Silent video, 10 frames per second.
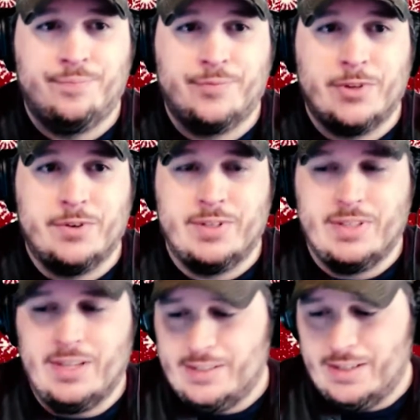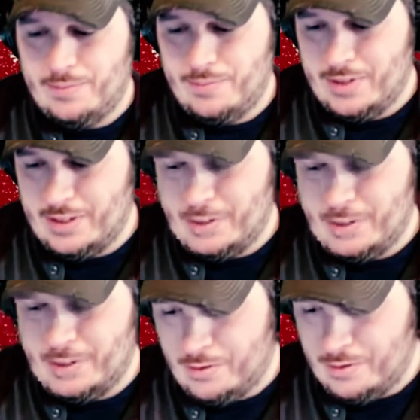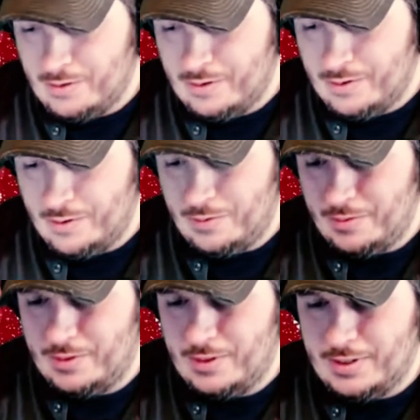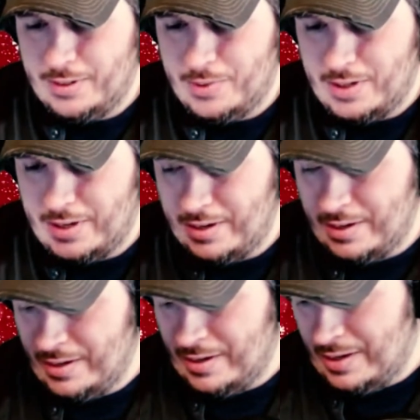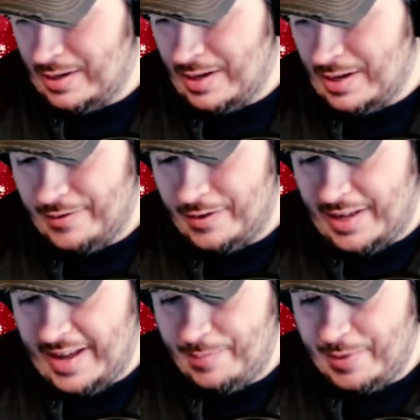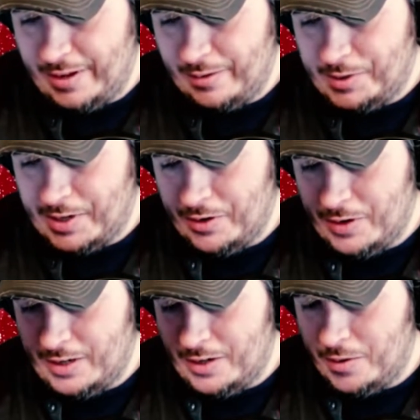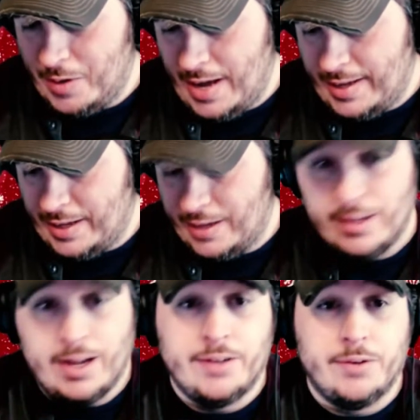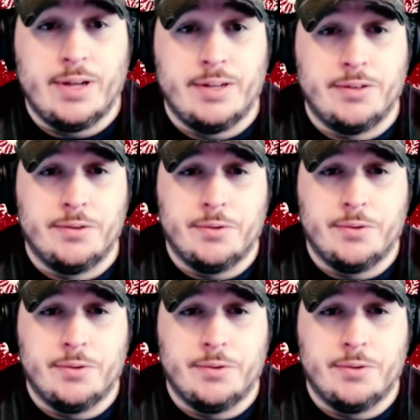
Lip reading: Oh, and it lights up. That's cool. Oh, that's a lot. For camping, which I do not do. Hiking, I do not do.